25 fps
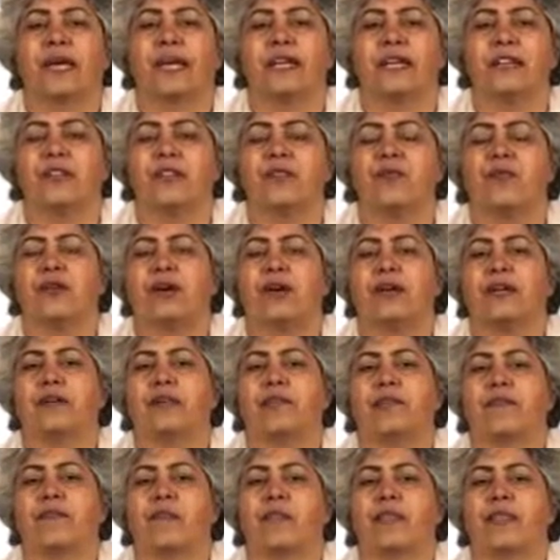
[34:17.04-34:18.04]

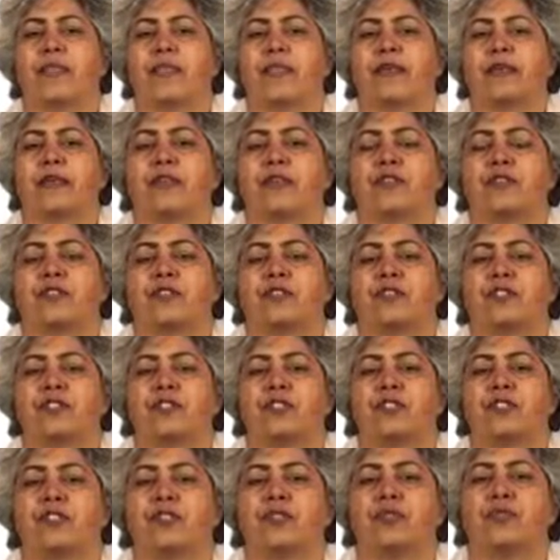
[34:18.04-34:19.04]
anyone
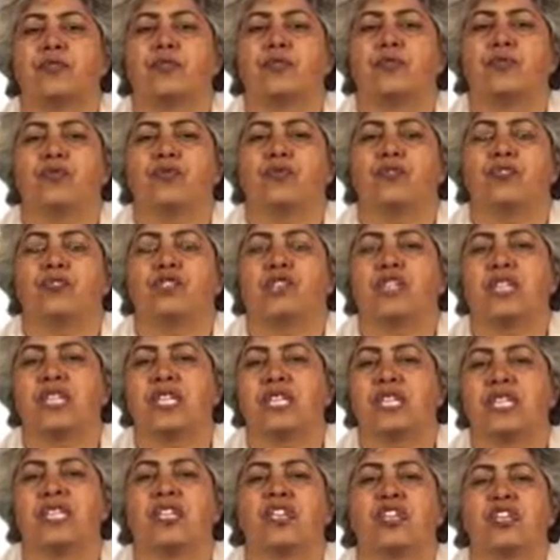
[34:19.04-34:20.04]
to
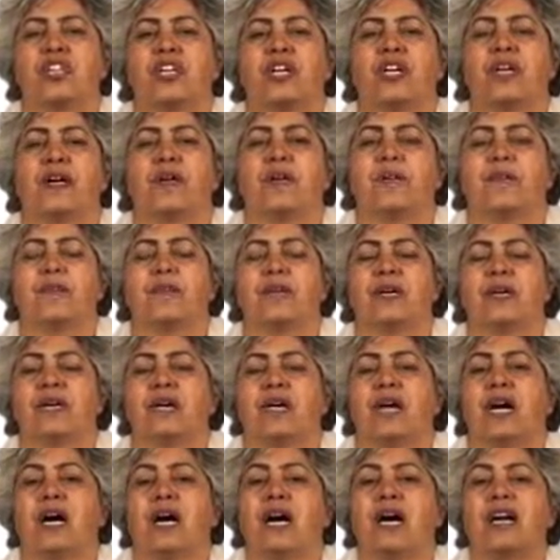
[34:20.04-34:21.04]
teach him
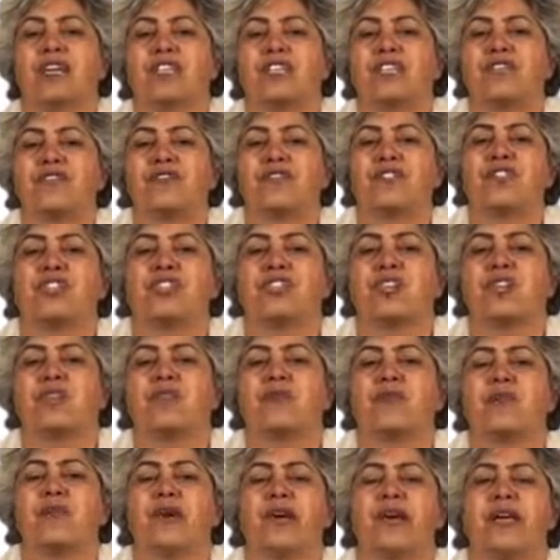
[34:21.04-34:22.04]

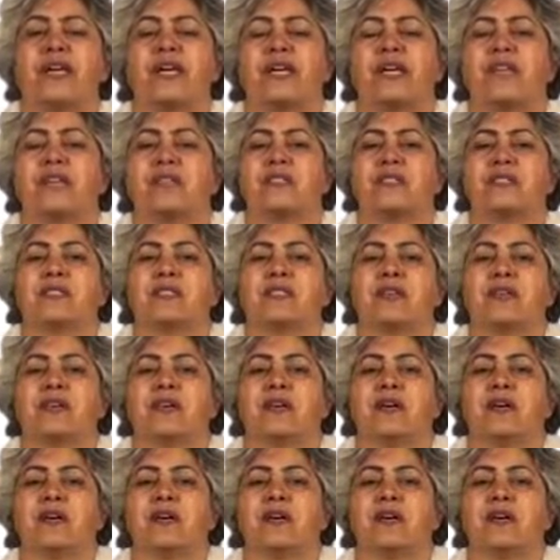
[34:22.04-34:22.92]
artificial ways